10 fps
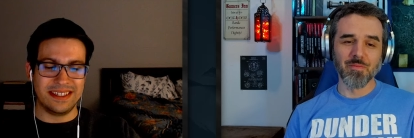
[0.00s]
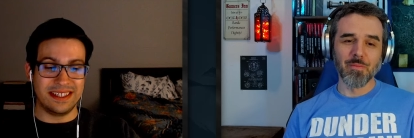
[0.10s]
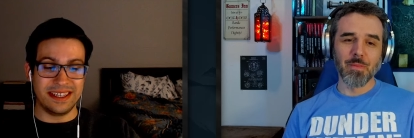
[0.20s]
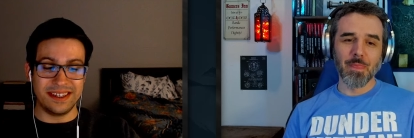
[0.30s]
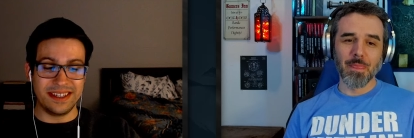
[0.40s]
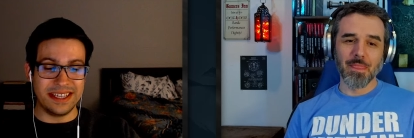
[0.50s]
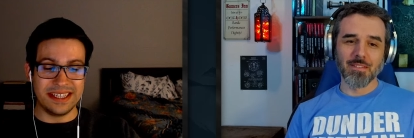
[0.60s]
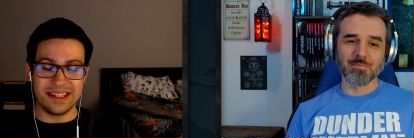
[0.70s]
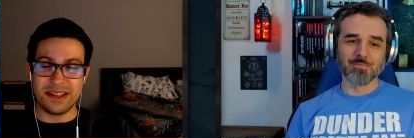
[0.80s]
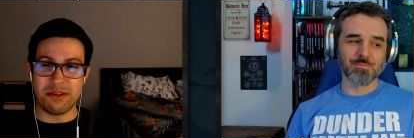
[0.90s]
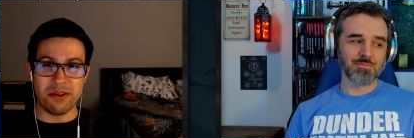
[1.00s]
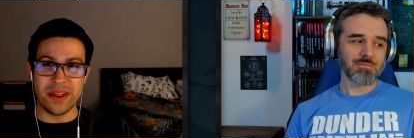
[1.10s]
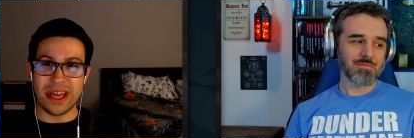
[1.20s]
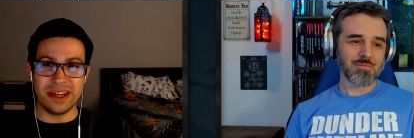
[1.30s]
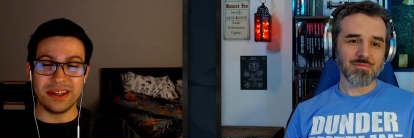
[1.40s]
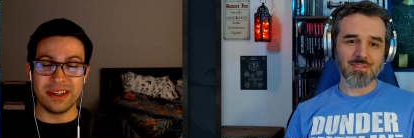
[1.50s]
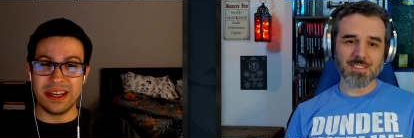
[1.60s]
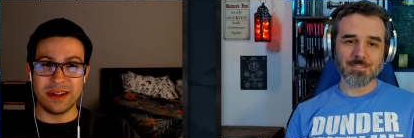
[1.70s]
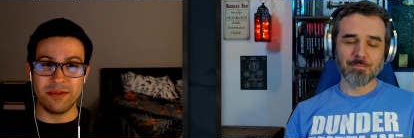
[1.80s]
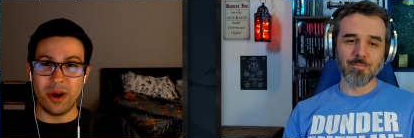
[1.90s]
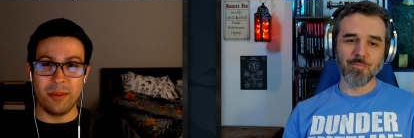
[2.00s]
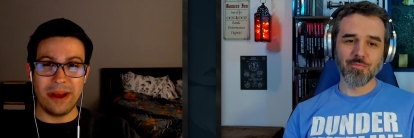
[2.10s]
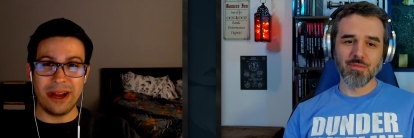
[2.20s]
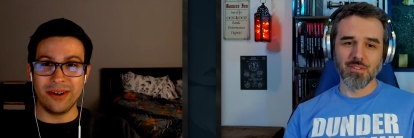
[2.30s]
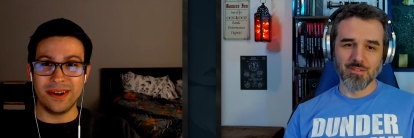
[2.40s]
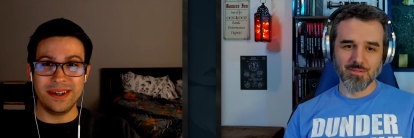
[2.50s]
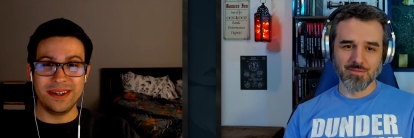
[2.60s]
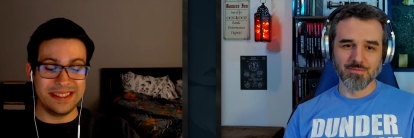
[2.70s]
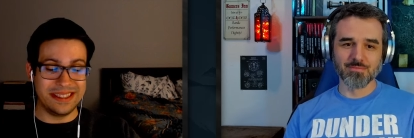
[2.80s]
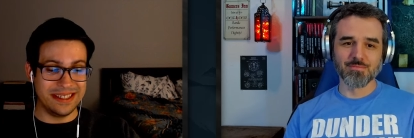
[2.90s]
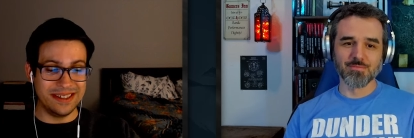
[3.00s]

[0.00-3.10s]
Speaker 1: Yeah, you could easily throw that in, in raw power too.